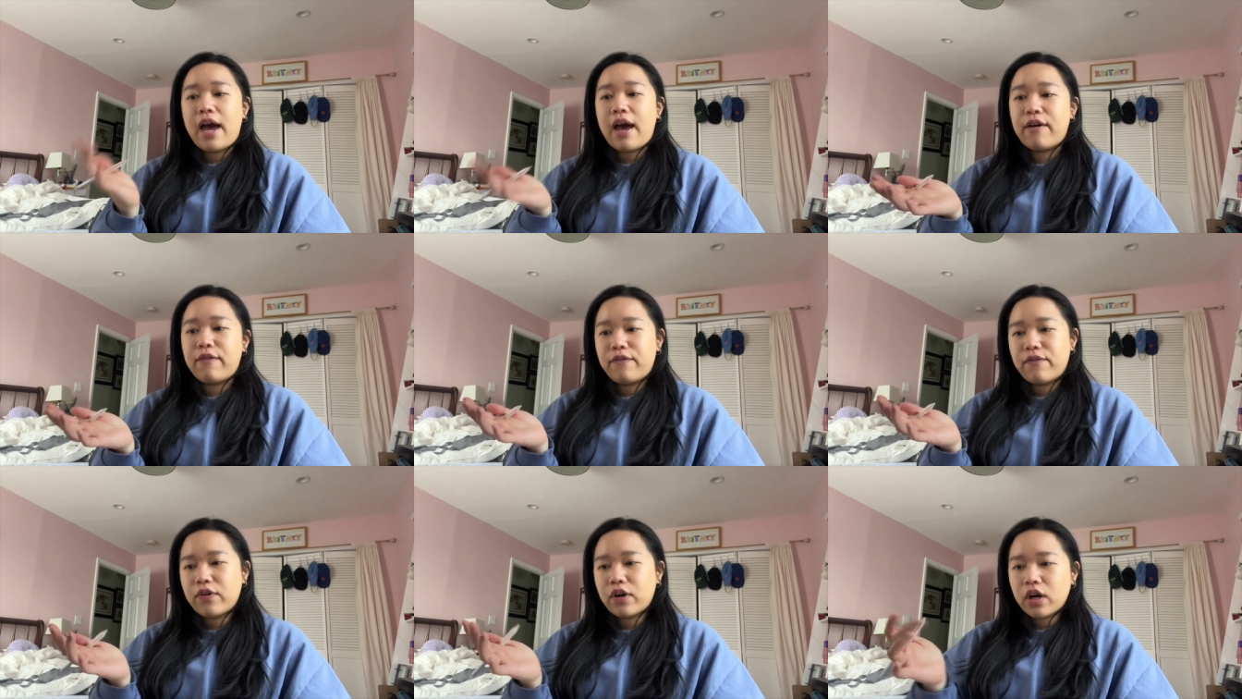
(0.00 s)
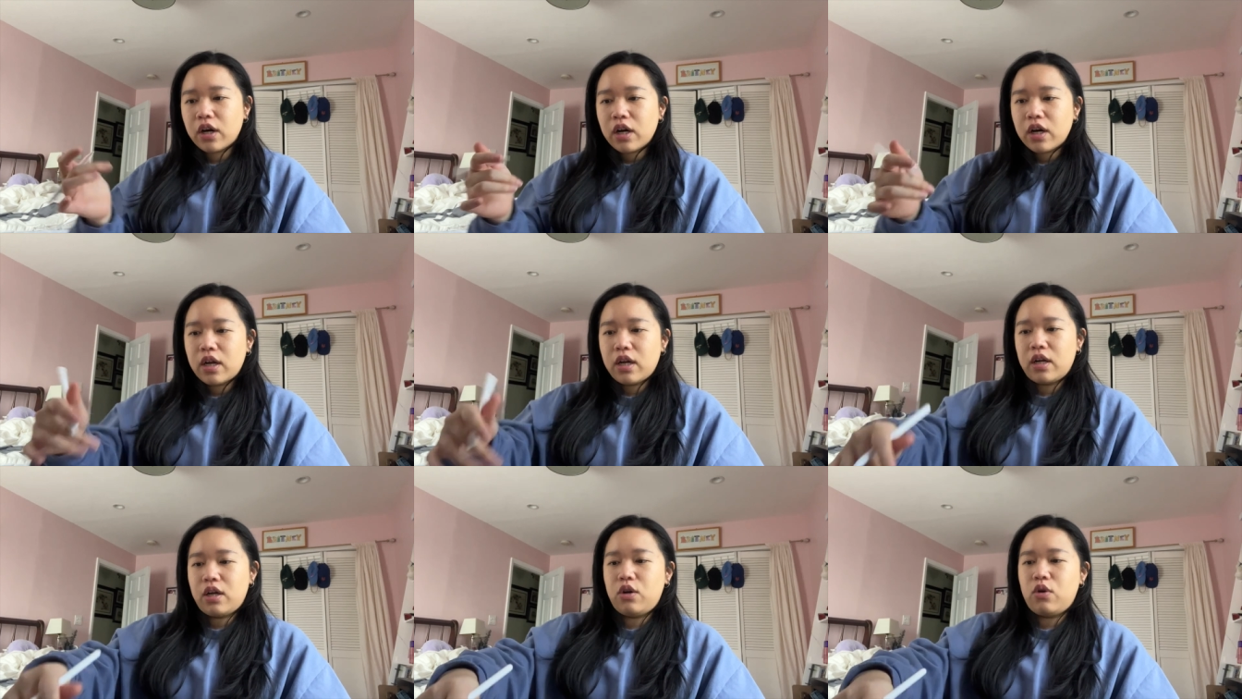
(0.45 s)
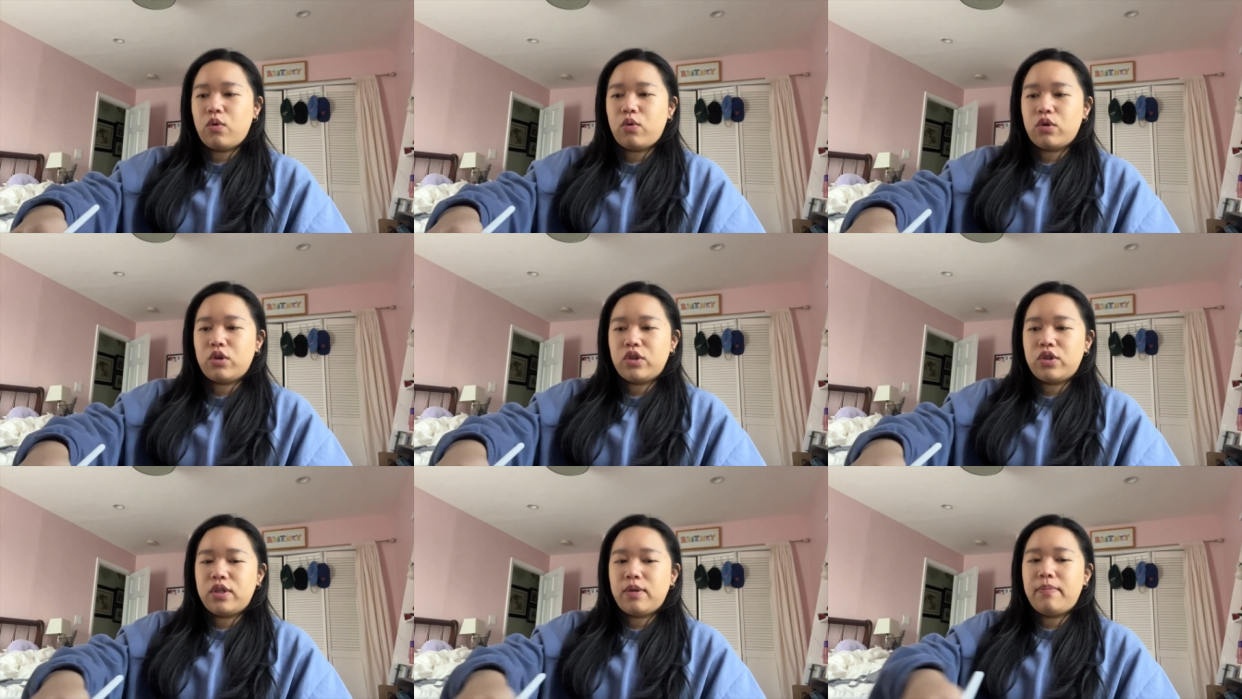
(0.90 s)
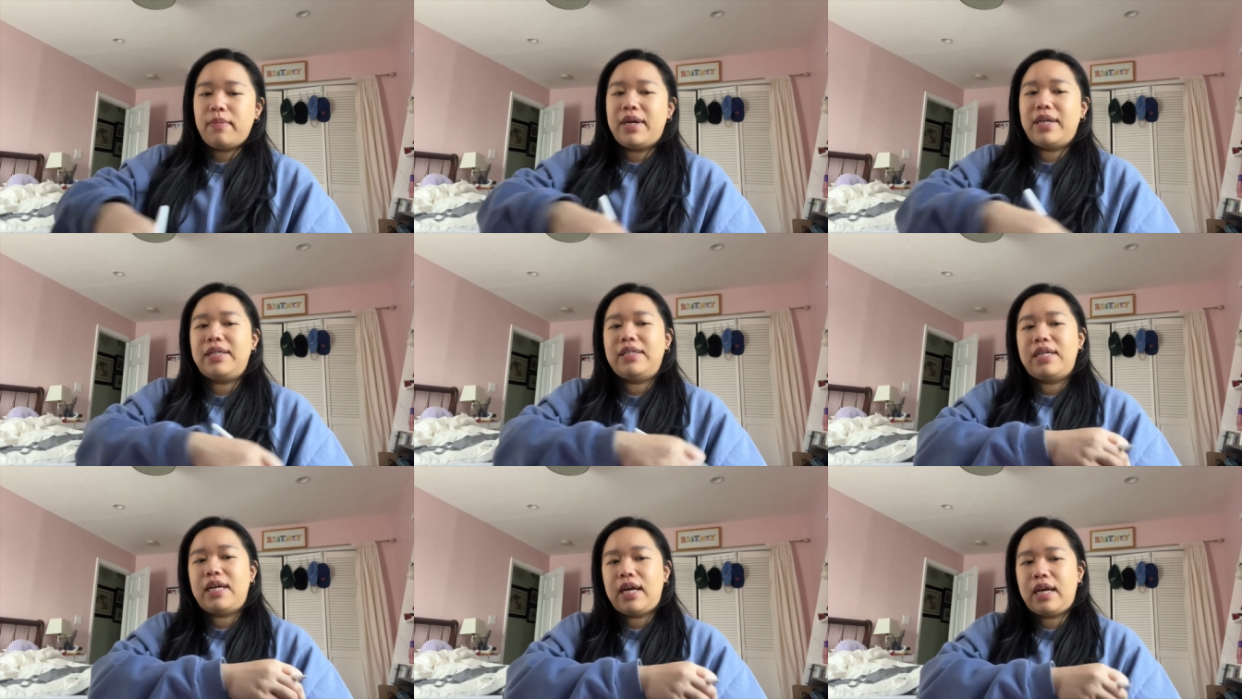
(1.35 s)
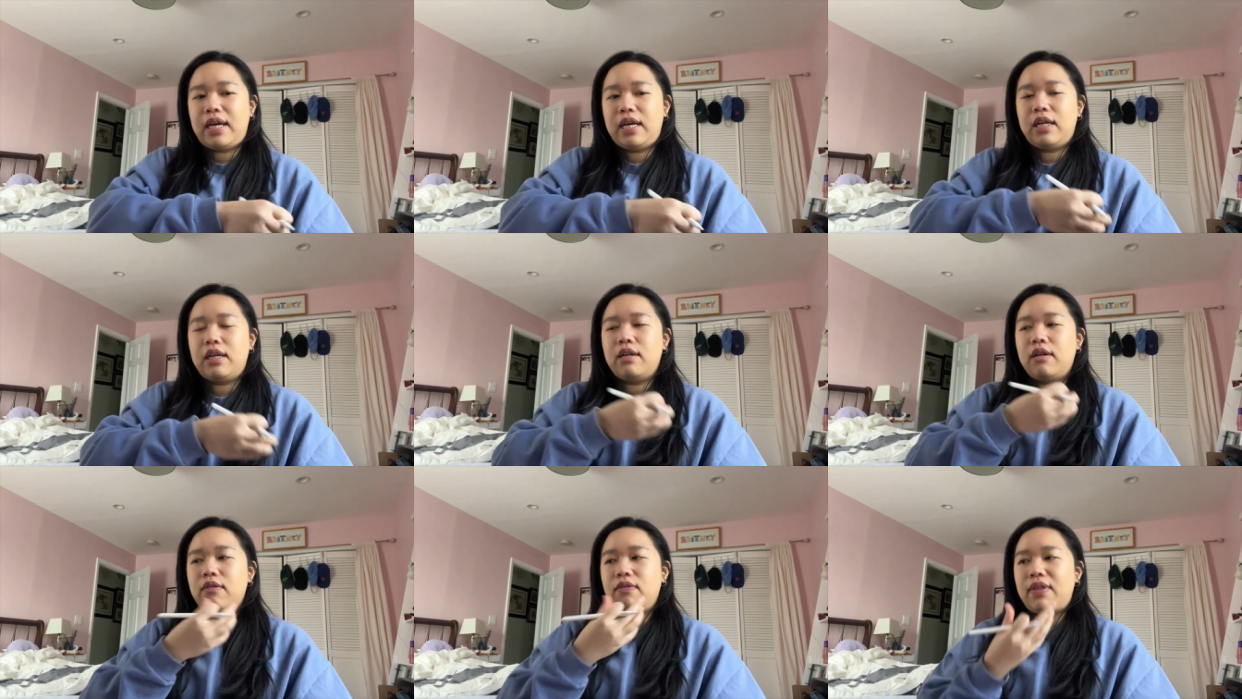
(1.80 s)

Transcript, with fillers: effort in order to maintain